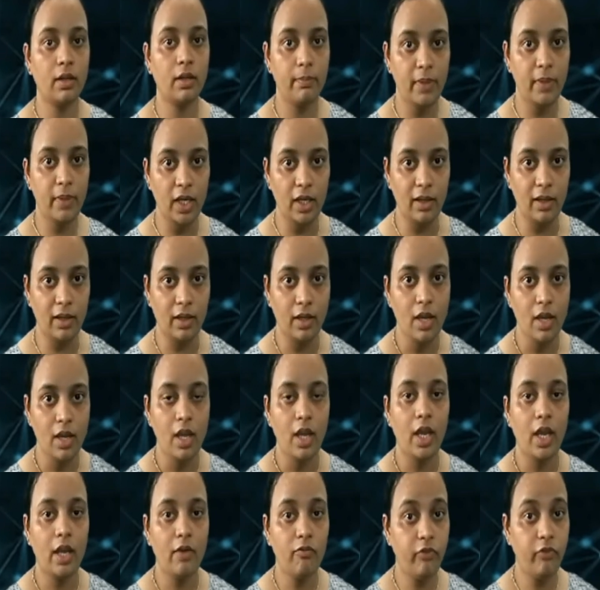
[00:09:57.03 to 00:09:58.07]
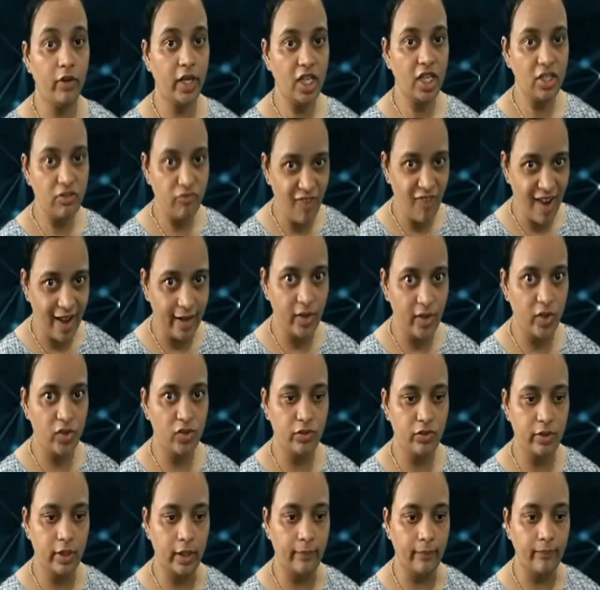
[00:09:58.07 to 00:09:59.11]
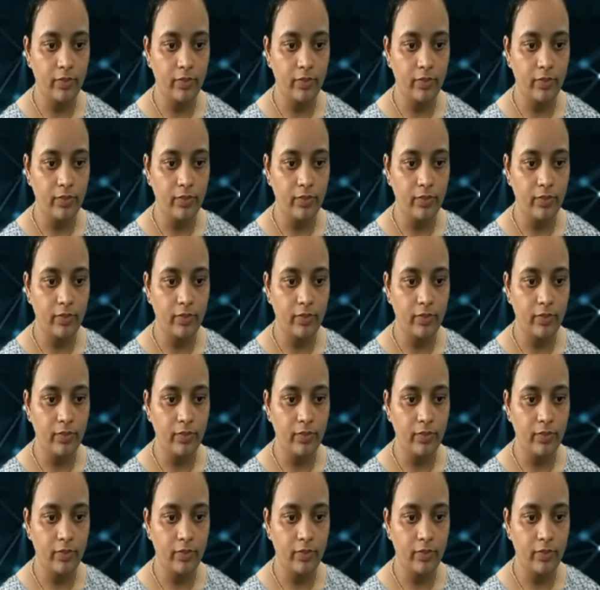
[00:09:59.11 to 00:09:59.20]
B if it is valid string.